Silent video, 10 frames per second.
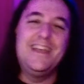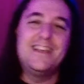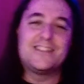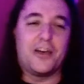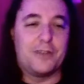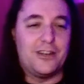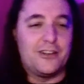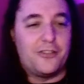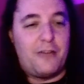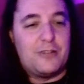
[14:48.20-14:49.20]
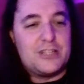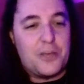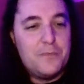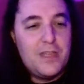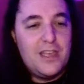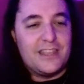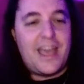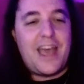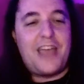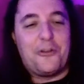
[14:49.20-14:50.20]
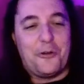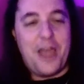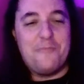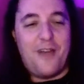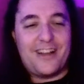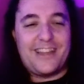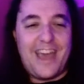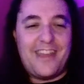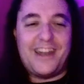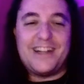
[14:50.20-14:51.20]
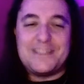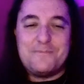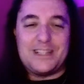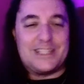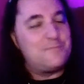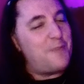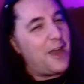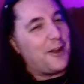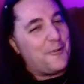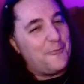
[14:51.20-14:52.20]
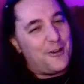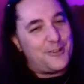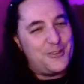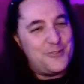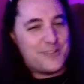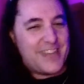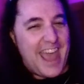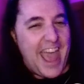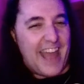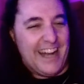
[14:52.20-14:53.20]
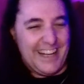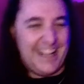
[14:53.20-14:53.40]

So I'm going to do that one too. Yeah, you're right, Mark. Yeah, that itsy bitsy spider, one cool cat.